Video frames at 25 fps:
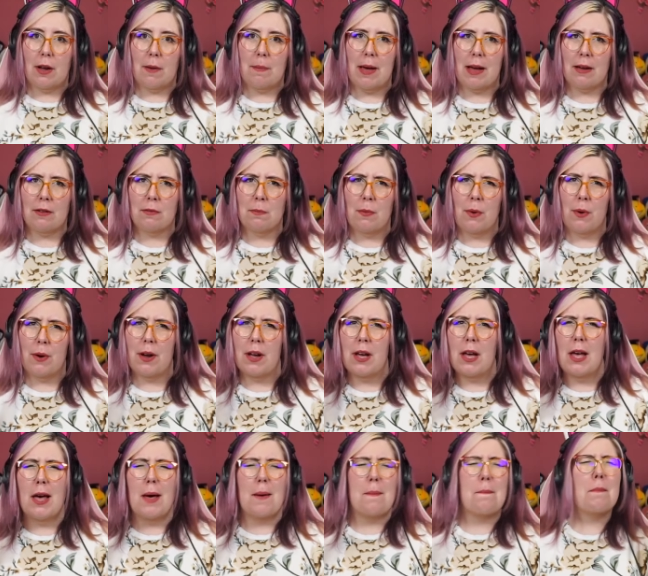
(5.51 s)
back for more
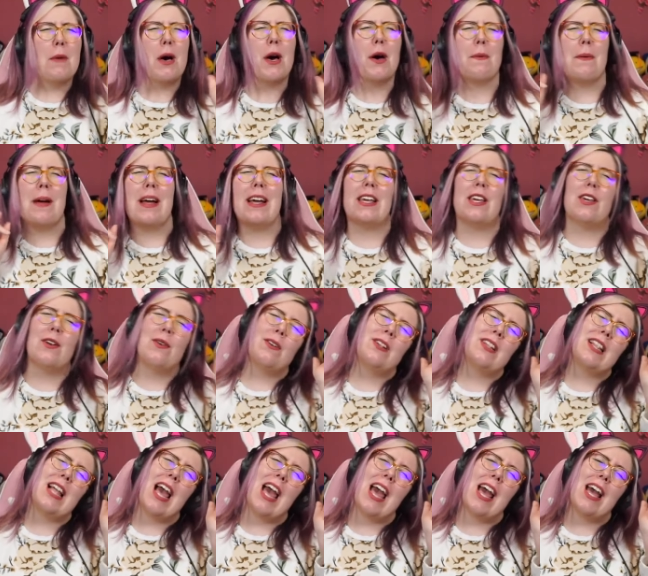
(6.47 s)

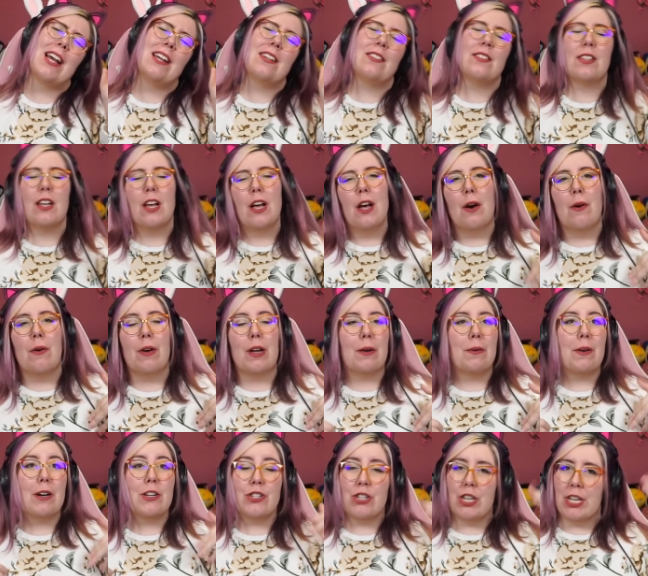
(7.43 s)
Miraculous. We are
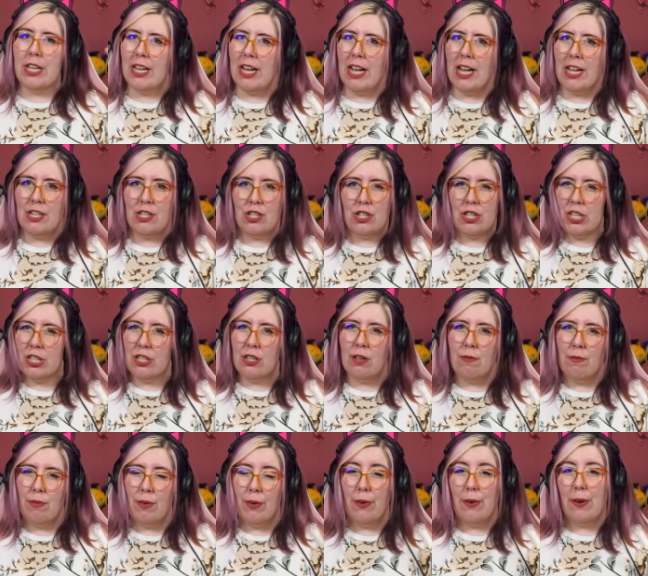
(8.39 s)
watching
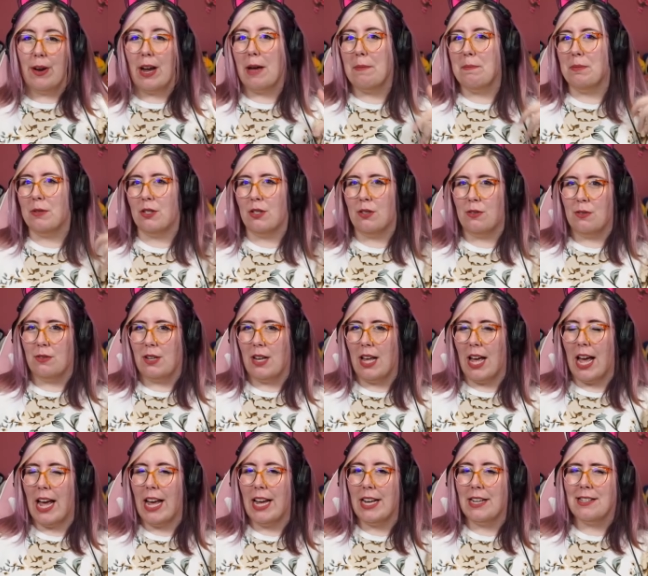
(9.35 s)
season four, episode
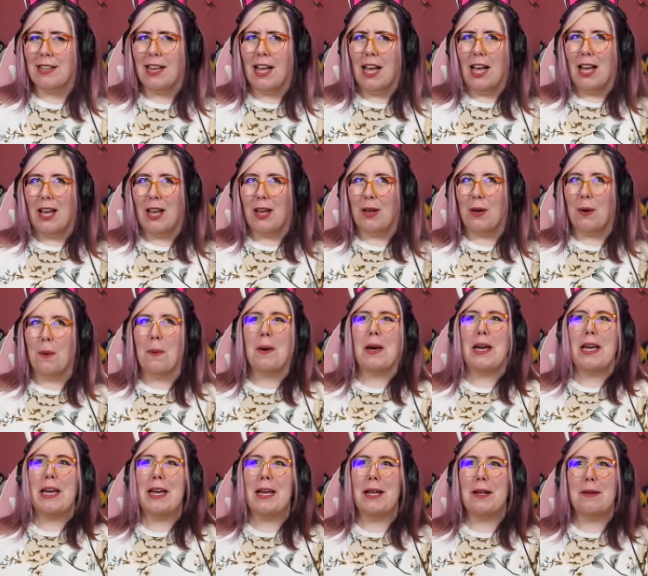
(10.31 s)
eight,
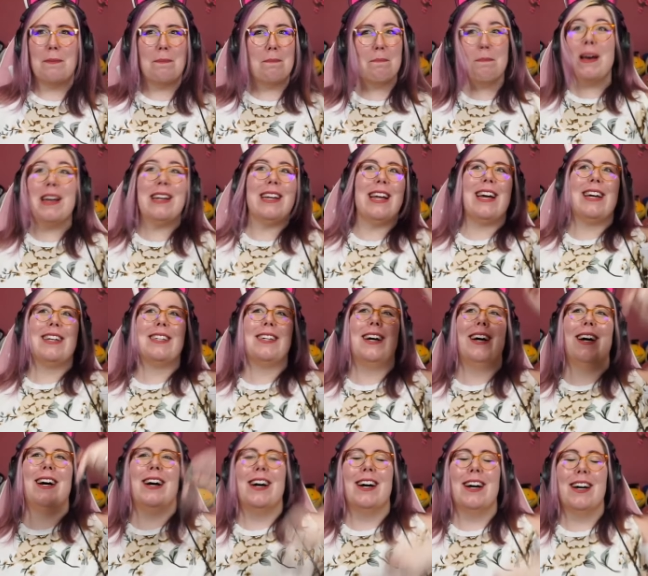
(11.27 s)
Queen
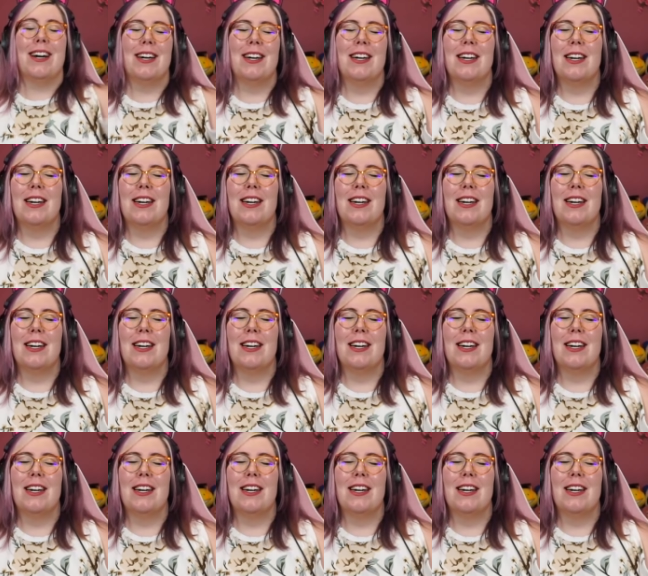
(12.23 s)
Banana.